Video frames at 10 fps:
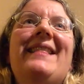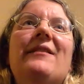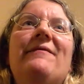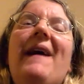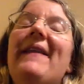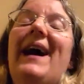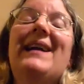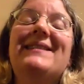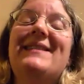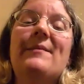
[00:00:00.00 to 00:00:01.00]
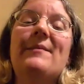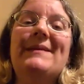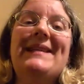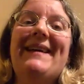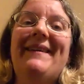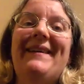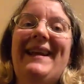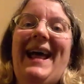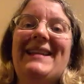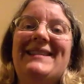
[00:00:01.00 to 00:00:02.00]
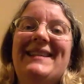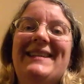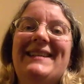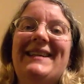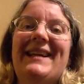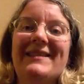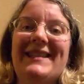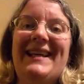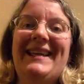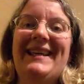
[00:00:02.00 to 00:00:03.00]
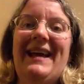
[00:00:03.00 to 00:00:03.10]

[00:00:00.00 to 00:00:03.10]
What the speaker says: the fact that I had so much material and had to cut it.